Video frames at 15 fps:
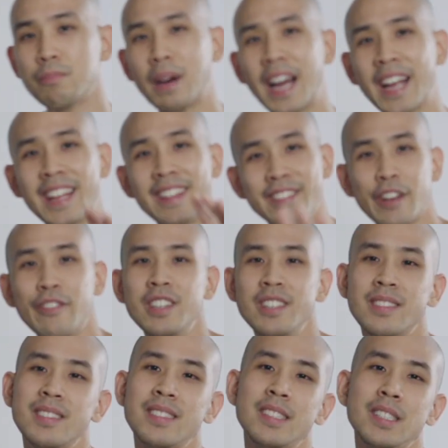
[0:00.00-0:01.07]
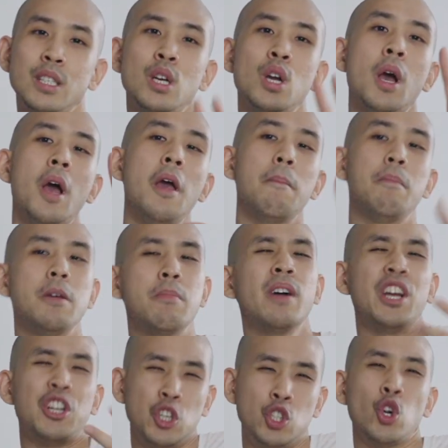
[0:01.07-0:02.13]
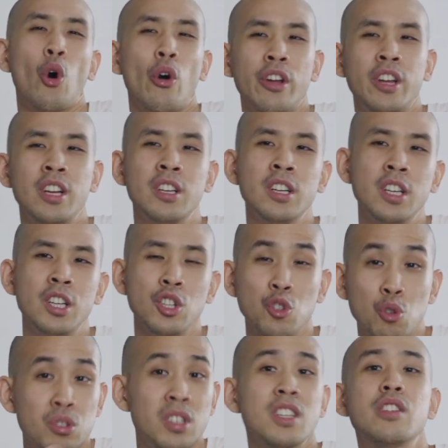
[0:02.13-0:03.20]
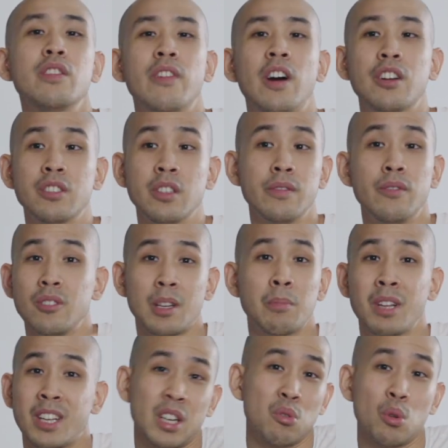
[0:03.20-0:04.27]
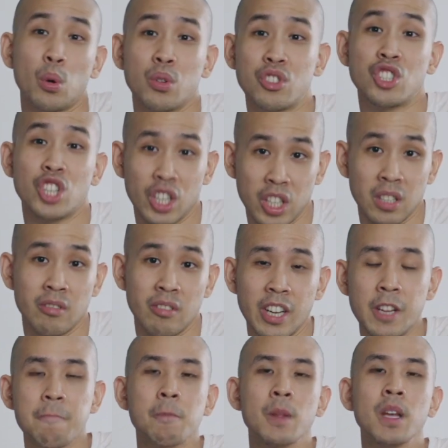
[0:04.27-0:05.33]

but I can definitely see people enjoying using this function for something like a roast chicken, right?